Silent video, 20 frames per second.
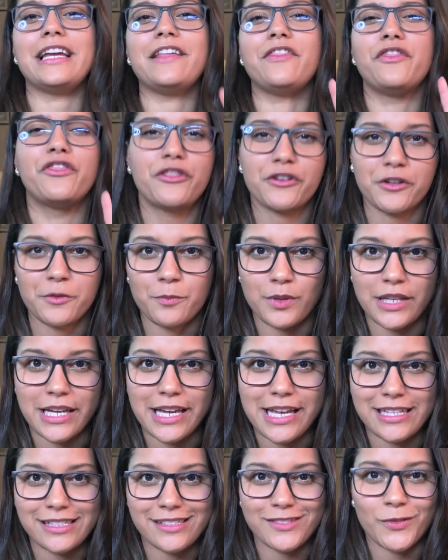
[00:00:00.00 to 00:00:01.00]
In third
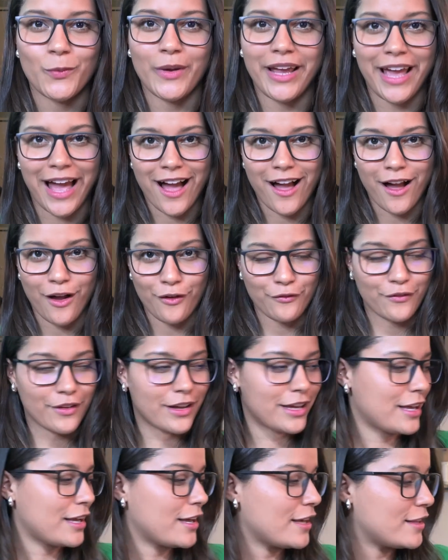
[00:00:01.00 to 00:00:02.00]
place, we have
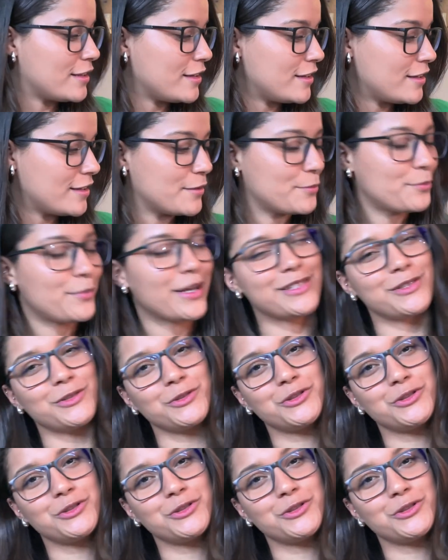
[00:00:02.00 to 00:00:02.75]
the Puzzle